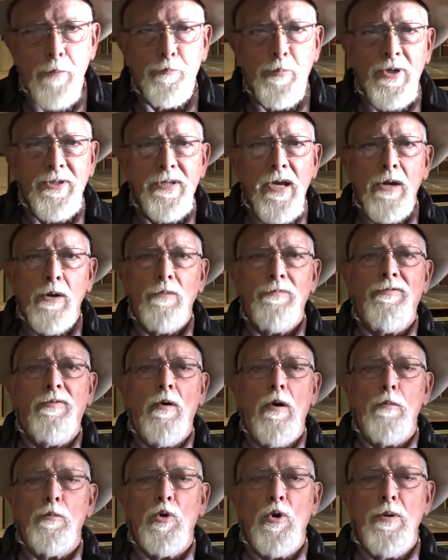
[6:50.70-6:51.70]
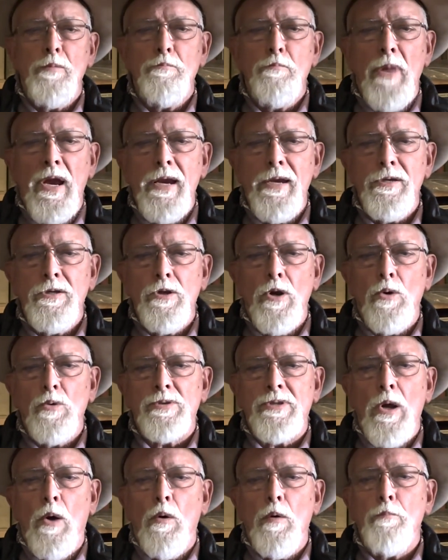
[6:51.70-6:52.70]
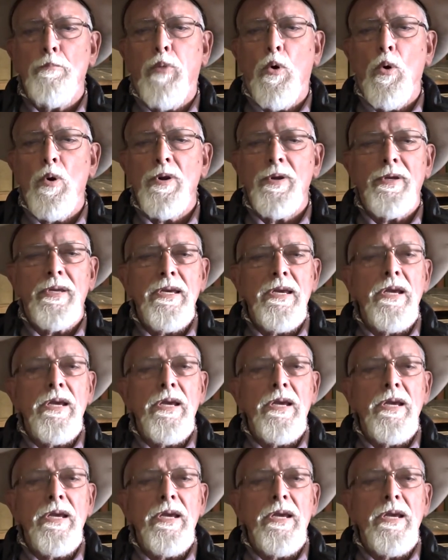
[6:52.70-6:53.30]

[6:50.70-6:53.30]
potato farmer in Maine knows how important the